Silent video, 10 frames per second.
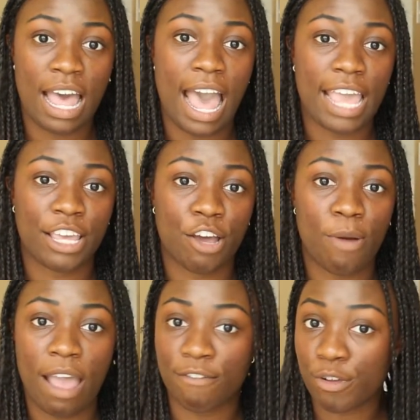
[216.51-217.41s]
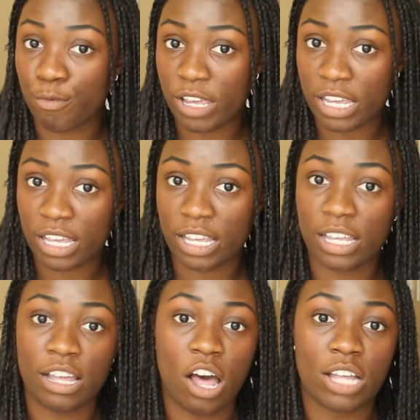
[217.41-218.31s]
I go every week
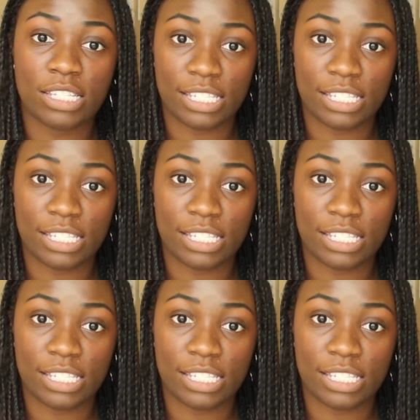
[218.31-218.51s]
on